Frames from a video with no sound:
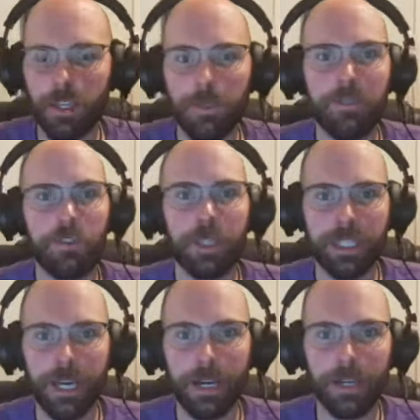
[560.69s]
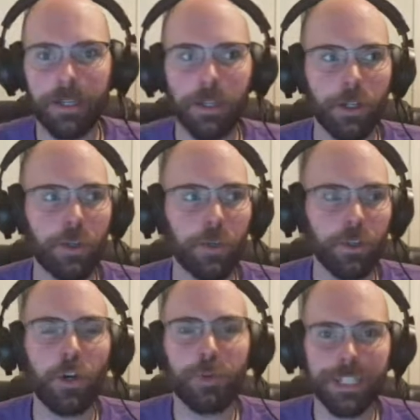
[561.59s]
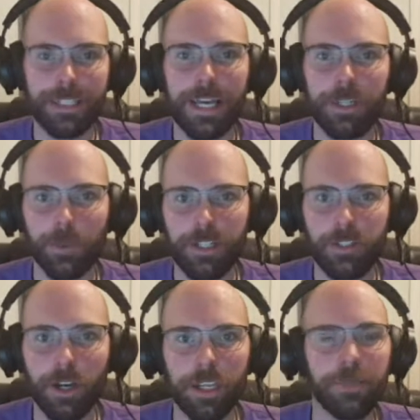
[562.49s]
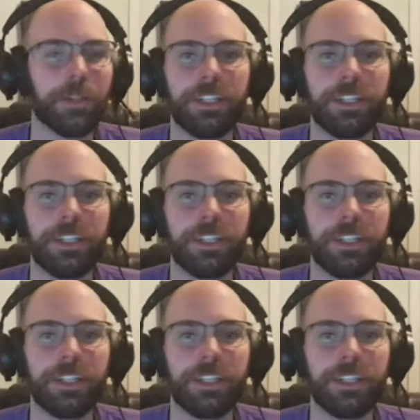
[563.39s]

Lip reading: coming from the guy who knows exactly what he's talking about.